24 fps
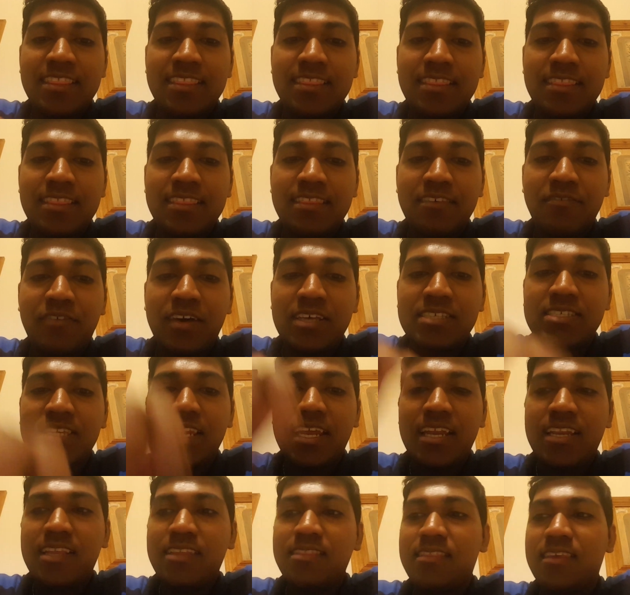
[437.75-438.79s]
The
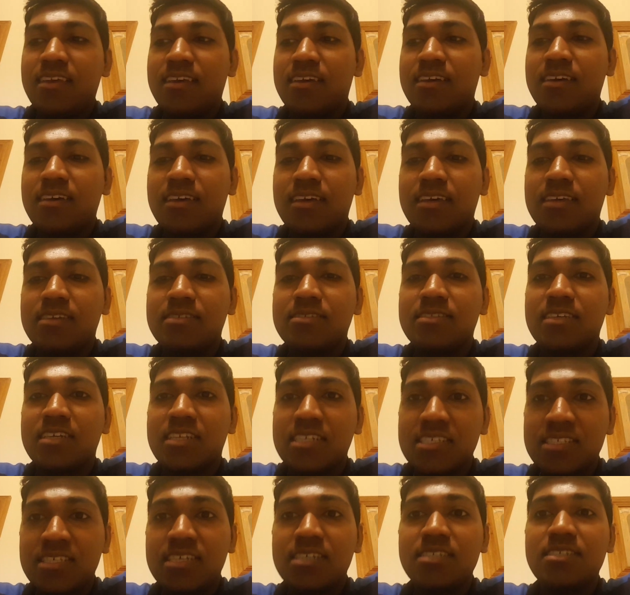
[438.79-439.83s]
fascinating thing is the
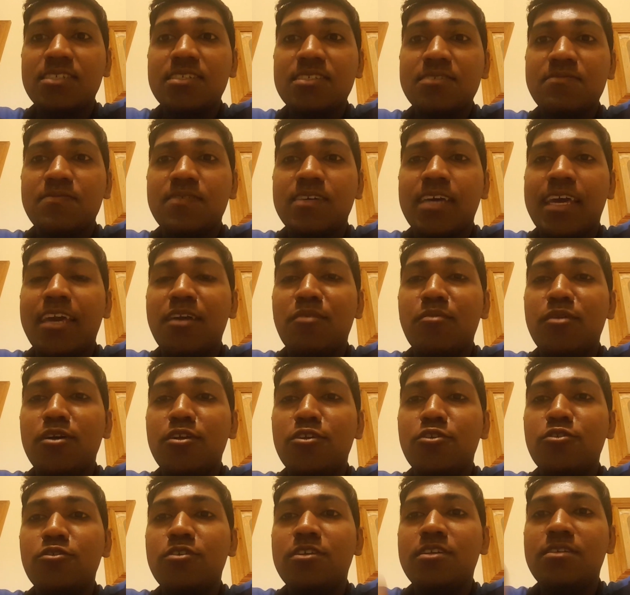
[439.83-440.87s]
researchers were able
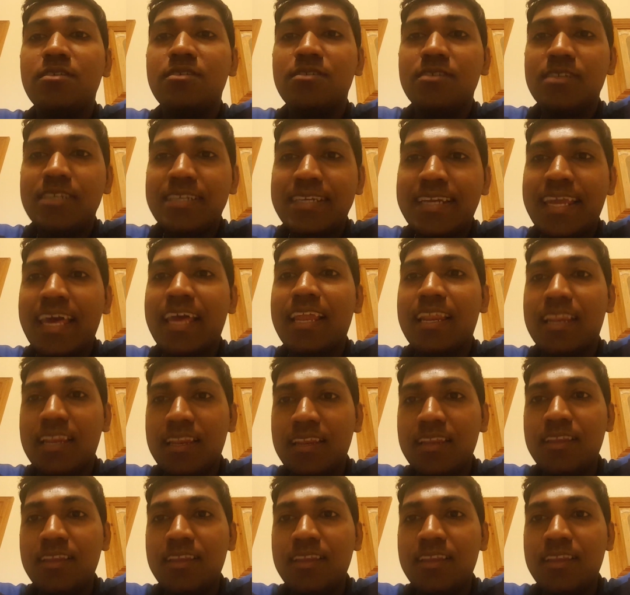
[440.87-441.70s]
to tell